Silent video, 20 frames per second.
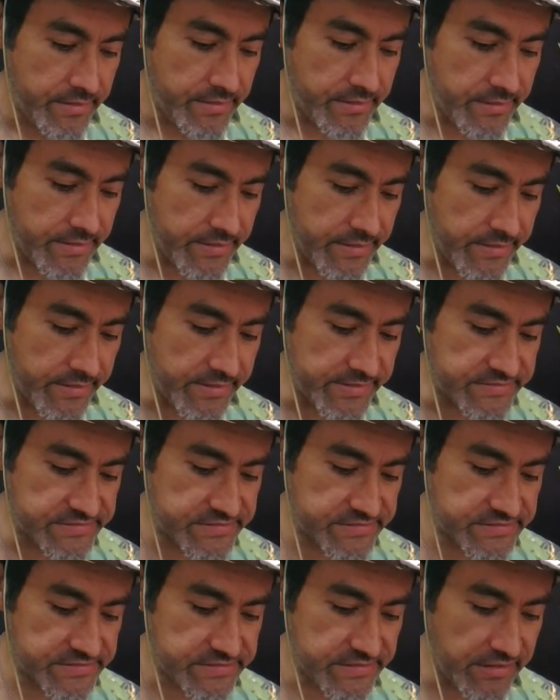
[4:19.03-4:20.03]

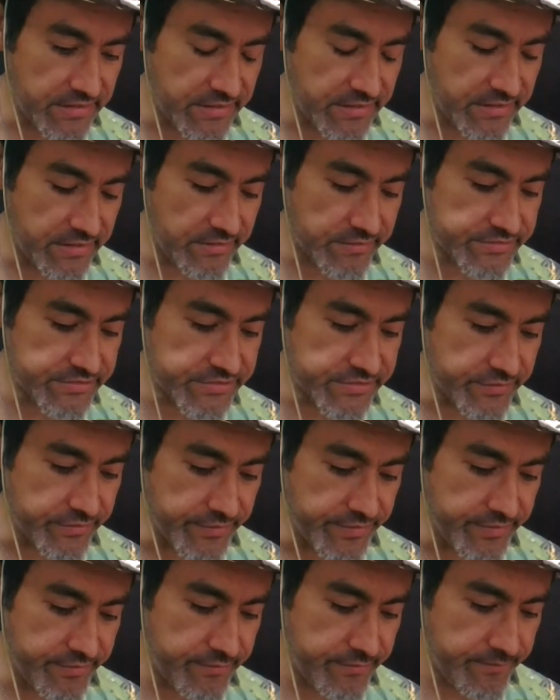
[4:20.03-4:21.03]
is, I'll show
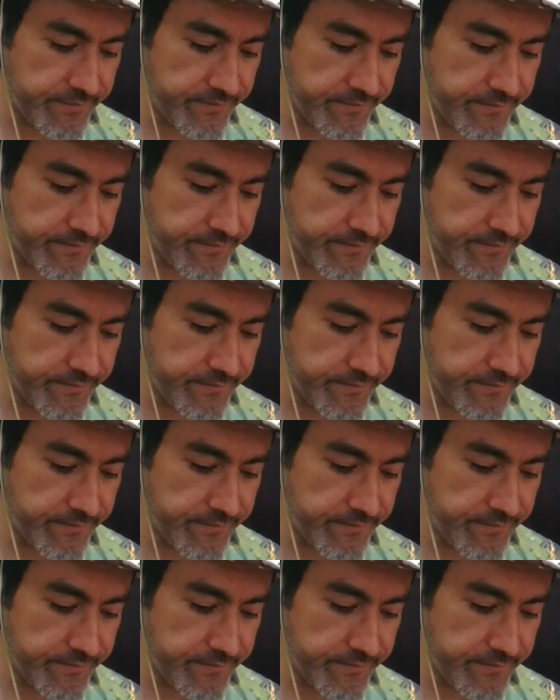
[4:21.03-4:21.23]
you,